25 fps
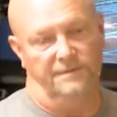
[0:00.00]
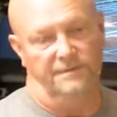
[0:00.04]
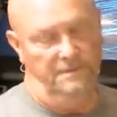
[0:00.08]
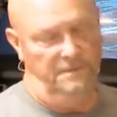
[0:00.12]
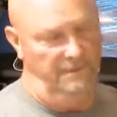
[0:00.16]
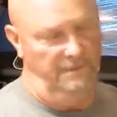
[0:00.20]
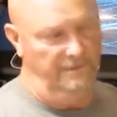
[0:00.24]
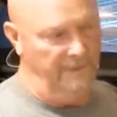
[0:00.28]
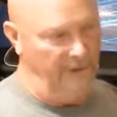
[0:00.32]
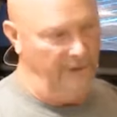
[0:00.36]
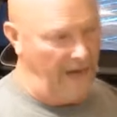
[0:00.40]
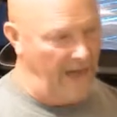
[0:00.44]

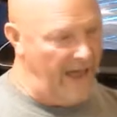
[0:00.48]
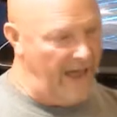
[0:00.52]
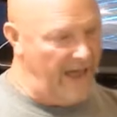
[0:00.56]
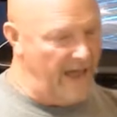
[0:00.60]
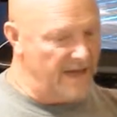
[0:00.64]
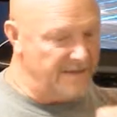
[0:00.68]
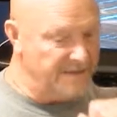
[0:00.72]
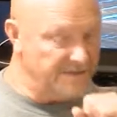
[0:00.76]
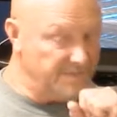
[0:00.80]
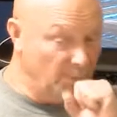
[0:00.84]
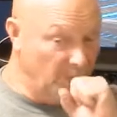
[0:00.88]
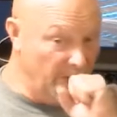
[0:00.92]
the
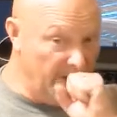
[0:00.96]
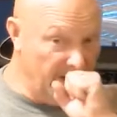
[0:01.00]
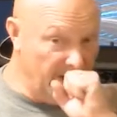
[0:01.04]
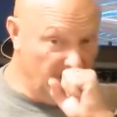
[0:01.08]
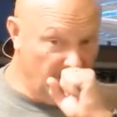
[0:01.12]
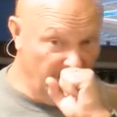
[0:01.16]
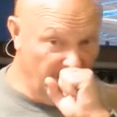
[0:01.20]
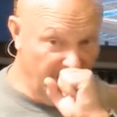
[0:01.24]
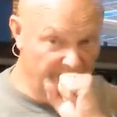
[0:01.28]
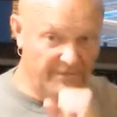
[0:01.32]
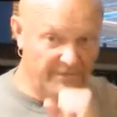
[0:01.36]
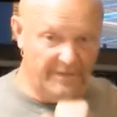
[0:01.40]
last week
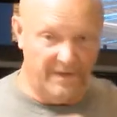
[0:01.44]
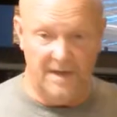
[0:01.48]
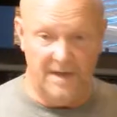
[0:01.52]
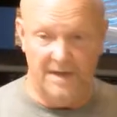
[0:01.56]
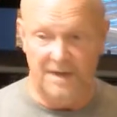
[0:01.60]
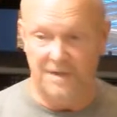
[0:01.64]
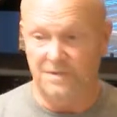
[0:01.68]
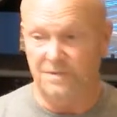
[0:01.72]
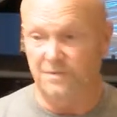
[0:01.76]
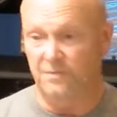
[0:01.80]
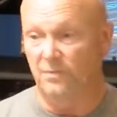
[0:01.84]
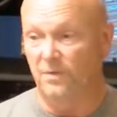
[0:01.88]
we
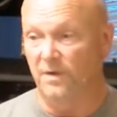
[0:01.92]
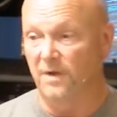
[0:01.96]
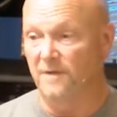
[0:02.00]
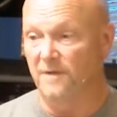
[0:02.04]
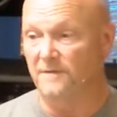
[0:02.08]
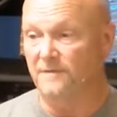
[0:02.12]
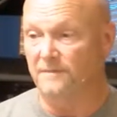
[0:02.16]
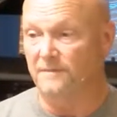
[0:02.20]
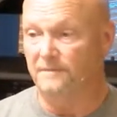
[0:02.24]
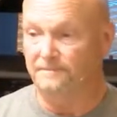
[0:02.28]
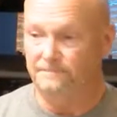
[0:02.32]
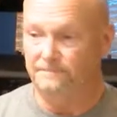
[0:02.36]
finished with
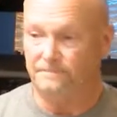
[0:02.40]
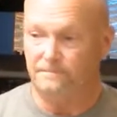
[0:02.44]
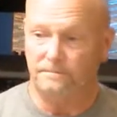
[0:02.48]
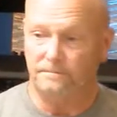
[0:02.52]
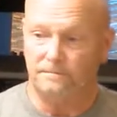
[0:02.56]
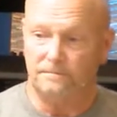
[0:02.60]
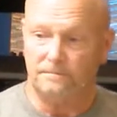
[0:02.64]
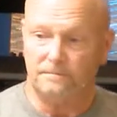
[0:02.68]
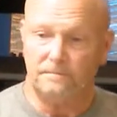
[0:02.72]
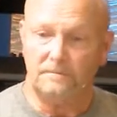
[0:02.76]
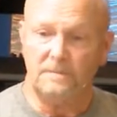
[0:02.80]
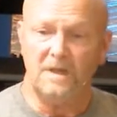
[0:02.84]

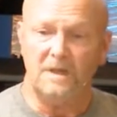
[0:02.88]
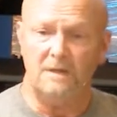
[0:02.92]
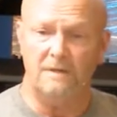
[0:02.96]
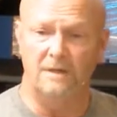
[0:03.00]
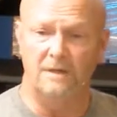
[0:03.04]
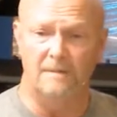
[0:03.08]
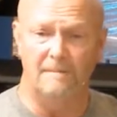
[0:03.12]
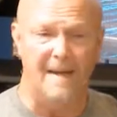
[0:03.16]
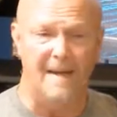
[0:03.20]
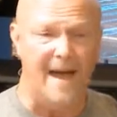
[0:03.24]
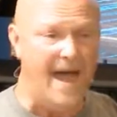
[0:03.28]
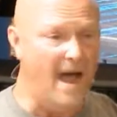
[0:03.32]
the
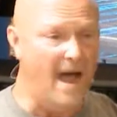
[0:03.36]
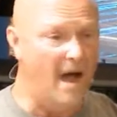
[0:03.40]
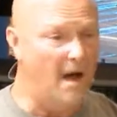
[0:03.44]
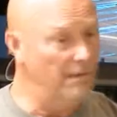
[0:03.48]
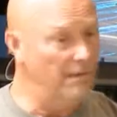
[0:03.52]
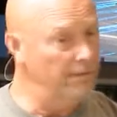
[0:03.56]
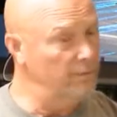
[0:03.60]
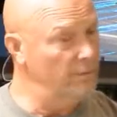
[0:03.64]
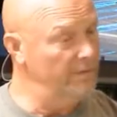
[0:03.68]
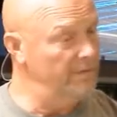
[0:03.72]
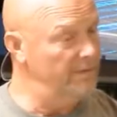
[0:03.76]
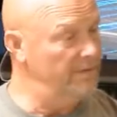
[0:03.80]
mouth,
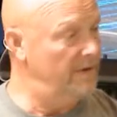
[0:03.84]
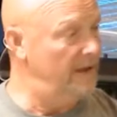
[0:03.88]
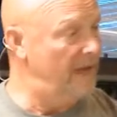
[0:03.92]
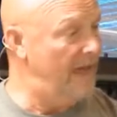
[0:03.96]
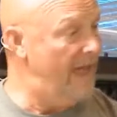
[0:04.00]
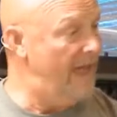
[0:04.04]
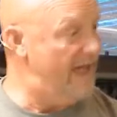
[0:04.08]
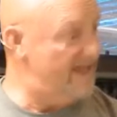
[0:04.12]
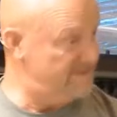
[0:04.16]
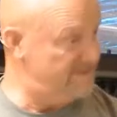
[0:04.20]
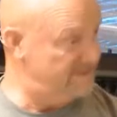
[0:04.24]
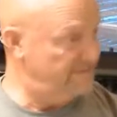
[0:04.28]
with the
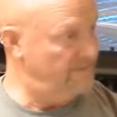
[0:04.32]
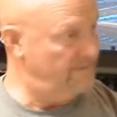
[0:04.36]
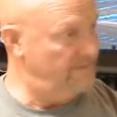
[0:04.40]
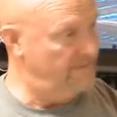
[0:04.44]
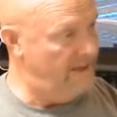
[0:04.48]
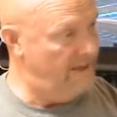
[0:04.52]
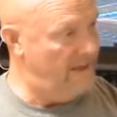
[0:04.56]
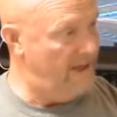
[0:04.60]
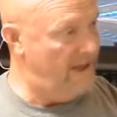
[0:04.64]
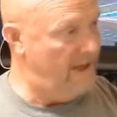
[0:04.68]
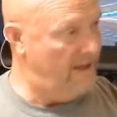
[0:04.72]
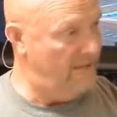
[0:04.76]
last of the
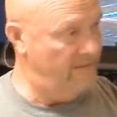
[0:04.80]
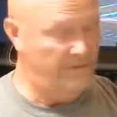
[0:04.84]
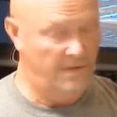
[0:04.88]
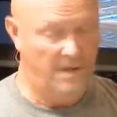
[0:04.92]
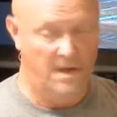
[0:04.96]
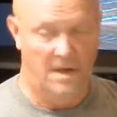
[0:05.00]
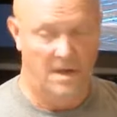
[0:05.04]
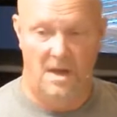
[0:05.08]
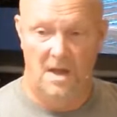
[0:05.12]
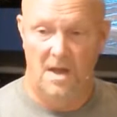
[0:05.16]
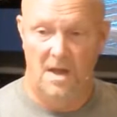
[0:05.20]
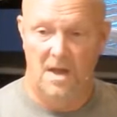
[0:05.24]
mouth.
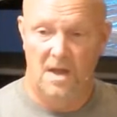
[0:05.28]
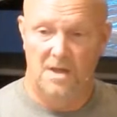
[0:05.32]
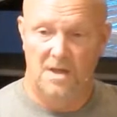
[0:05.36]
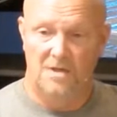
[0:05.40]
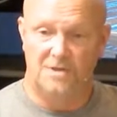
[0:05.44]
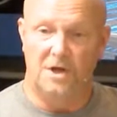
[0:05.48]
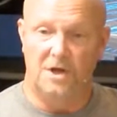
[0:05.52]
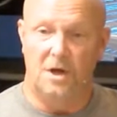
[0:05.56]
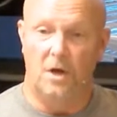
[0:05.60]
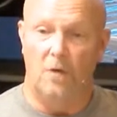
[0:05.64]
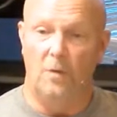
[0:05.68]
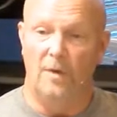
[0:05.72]

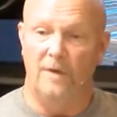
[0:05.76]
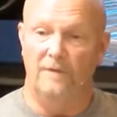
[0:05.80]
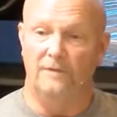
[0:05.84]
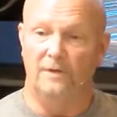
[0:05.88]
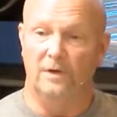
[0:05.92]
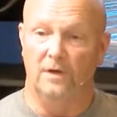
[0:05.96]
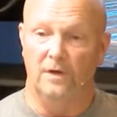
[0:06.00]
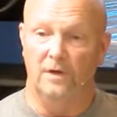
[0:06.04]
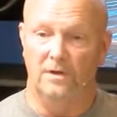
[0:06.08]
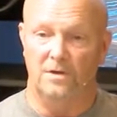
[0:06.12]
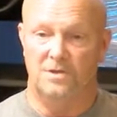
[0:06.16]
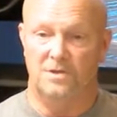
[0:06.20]
So we've
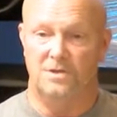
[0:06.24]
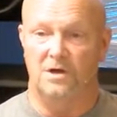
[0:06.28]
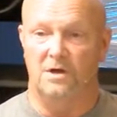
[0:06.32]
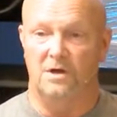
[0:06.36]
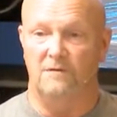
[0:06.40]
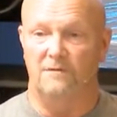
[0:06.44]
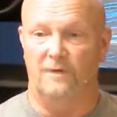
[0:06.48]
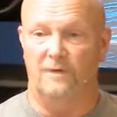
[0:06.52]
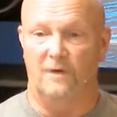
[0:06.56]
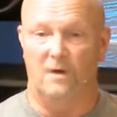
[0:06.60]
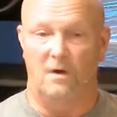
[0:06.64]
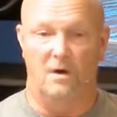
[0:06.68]
looked so
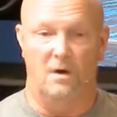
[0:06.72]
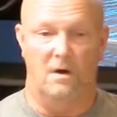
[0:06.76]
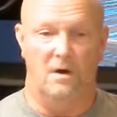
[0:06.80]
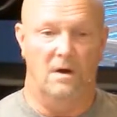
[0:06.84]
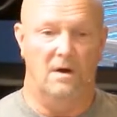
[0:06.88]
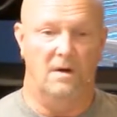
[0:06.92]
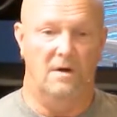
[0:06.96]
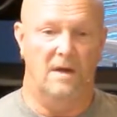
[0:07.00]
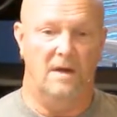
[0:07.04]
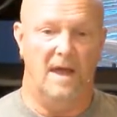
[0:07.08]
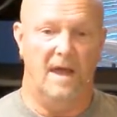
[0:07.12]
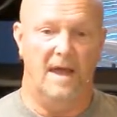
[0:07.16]

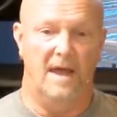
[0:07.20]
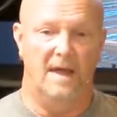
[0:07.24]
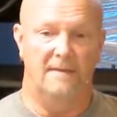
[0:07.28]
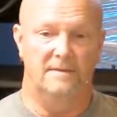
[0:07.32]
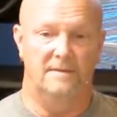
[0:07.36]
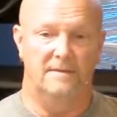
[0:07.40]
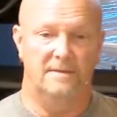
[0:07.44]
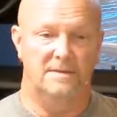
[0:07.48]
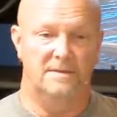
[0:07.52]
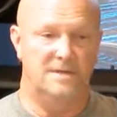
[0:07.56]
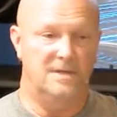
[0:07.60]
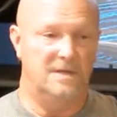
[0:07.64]
far at
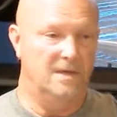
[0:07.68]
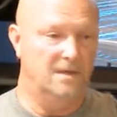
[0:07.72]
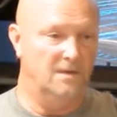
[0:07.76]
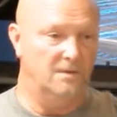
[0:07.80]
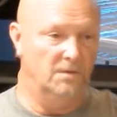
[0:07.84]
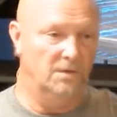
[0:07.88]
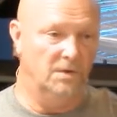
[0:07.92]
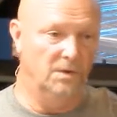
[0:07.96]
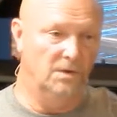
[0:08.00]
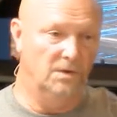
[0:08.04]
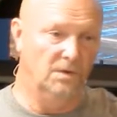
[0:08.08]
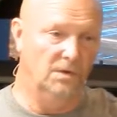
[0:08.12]
the 10
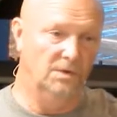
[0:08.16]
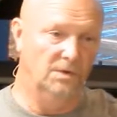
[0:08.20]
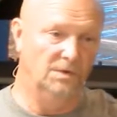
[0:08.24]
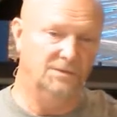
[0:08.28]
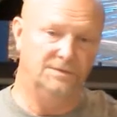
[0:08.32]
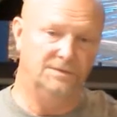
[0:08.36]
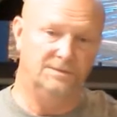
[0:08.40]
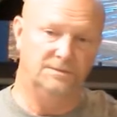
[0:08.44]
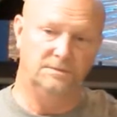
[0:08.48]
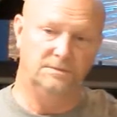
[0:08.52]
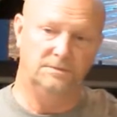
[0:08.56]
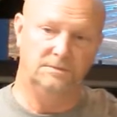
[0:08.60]

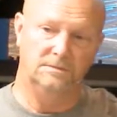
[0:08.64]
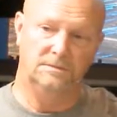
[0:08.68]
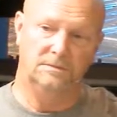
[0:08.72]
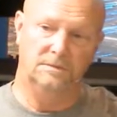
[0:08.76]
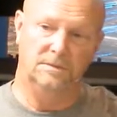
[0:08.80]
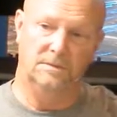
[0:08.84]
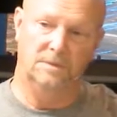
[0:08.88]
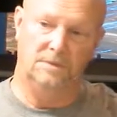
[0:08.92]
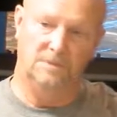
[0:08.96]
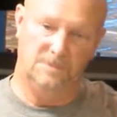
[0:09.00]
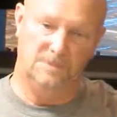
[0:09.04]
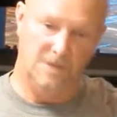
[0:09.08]
rules,
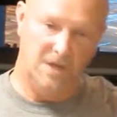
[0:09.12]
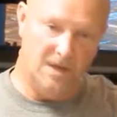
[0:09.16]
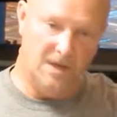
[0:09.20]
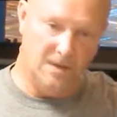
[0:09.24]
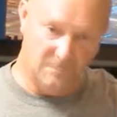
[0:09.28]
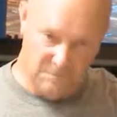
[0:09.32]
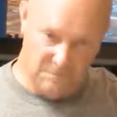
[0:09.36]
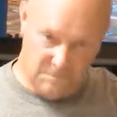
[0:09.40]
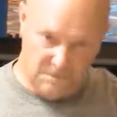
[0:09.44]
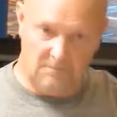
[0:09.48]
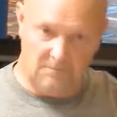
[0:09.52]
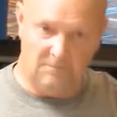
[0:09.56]
uh,
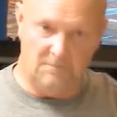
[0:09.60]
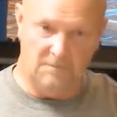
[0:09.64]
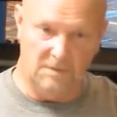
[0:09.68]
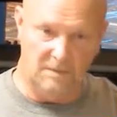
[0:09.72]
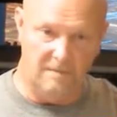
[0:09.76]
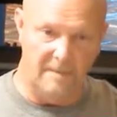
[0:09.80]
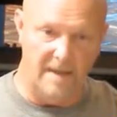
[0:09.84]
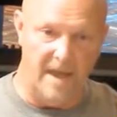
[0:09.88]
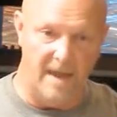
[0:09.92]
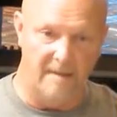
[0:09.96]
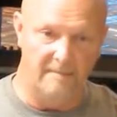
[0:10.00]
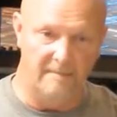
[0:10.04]
10
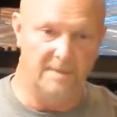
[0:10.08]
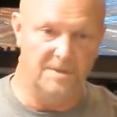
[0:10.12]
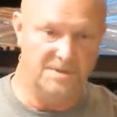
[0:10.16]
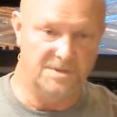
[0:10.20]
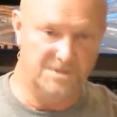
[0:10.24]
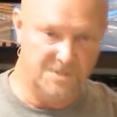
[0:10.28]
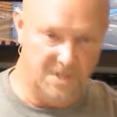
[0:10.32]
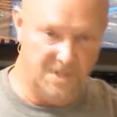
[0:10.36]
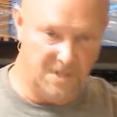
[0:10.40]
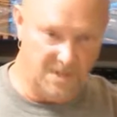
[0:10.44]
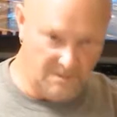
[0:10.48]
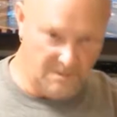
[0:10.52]
commandments,
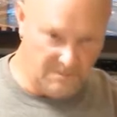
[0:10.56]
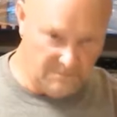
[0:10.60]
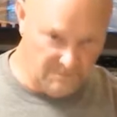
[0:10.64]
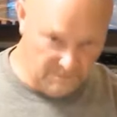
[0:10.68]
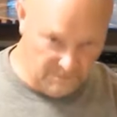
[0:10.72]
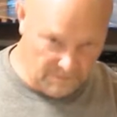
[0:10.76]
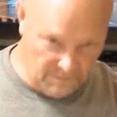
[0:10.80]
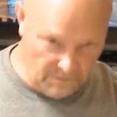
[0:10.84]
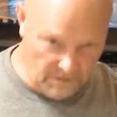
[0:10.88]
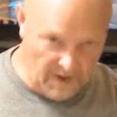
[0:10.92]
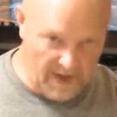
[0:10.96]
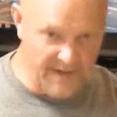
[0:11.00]
10
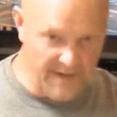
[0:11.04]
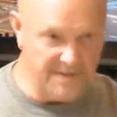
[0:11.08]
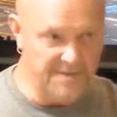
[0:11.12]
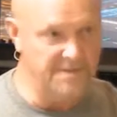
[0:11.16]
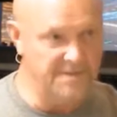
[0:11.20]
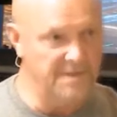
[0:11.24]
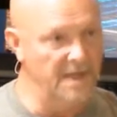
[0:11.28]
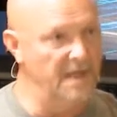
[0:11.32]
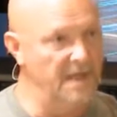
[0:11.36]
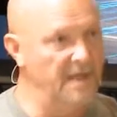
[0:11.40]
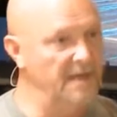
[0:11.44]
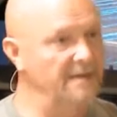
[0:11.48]
greatest
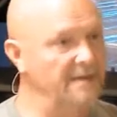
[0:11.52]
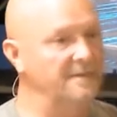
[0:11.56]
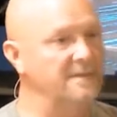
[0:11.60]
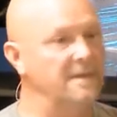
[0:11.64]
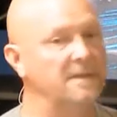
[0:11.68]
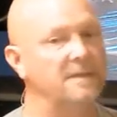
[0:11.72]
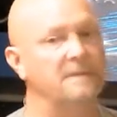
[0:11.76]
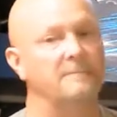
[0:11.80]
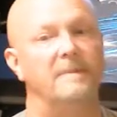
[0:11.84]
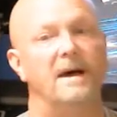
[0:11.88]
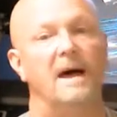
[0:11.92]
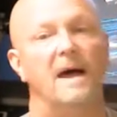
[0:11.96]
thing that
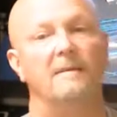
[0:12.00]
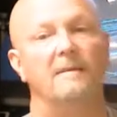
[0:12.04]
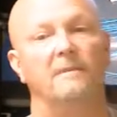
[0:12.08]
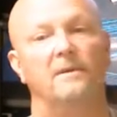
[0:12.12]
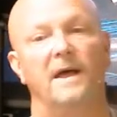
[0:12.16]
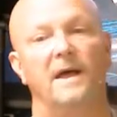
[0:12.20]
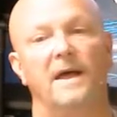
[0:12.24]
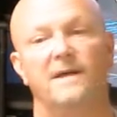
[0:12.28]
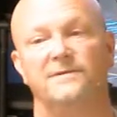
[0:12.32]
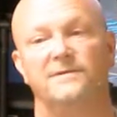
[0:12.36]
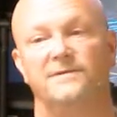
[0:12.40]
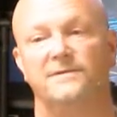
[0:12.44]
the Bible
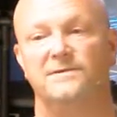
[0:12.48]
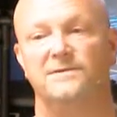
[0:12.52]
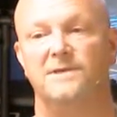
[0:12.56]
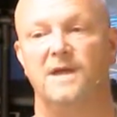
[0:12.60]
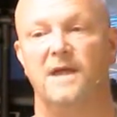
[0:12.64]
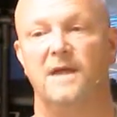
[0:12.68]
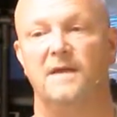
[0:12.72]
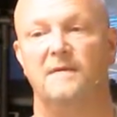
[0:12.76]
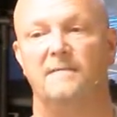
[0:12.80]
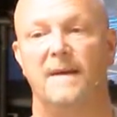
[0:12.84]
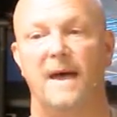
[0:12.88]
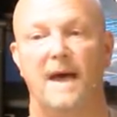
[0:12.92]
has to
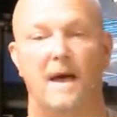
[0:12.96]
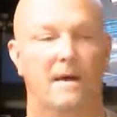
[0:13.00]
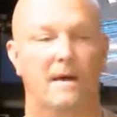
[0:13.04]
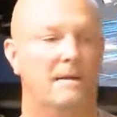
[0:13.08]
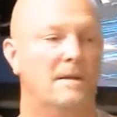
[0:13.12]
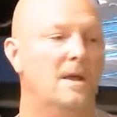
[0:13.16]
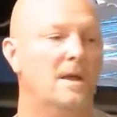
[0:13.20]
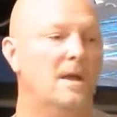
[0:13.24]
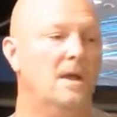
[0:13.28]
say about